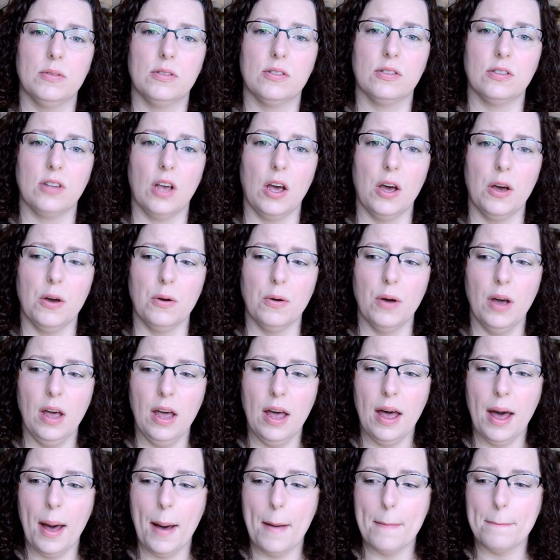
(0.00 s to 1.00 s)
So
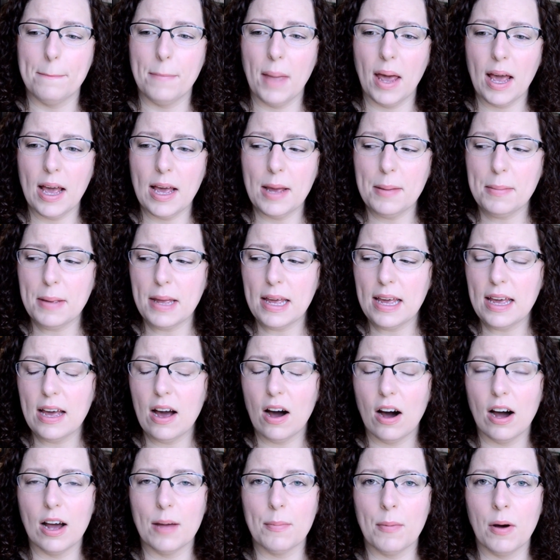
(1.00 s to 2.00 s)
maybe
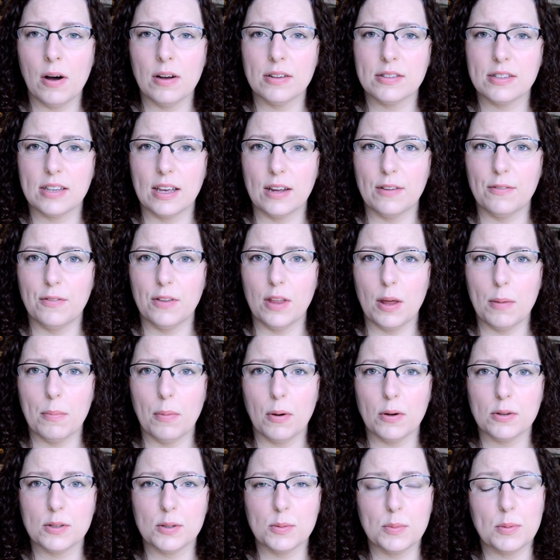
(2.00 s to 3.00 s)
I'm asking for the
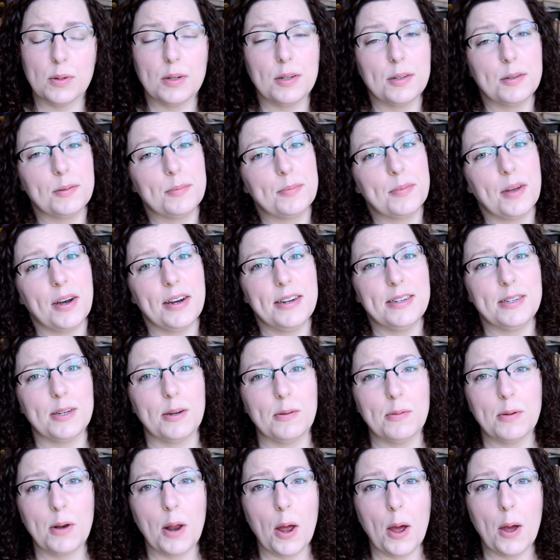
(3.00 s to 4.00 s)
impossible, I
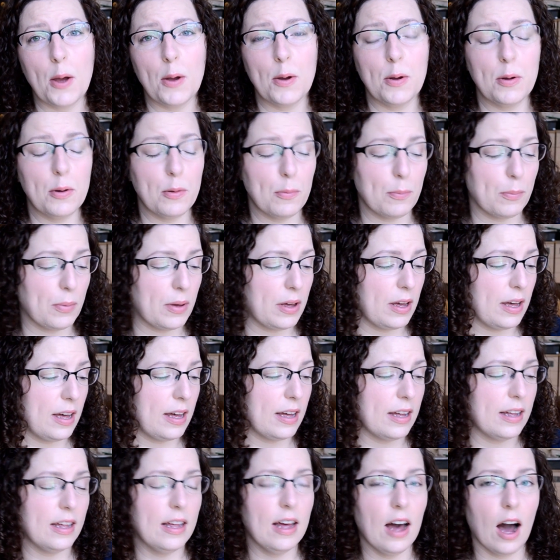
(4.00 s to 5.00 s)
don't know,
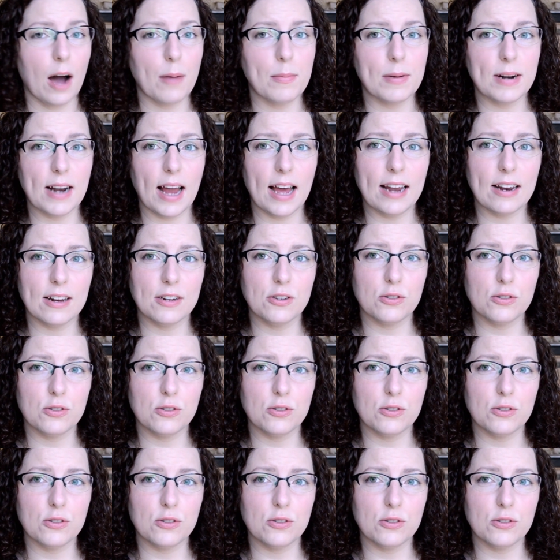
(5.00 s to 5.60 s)
but I'm glad I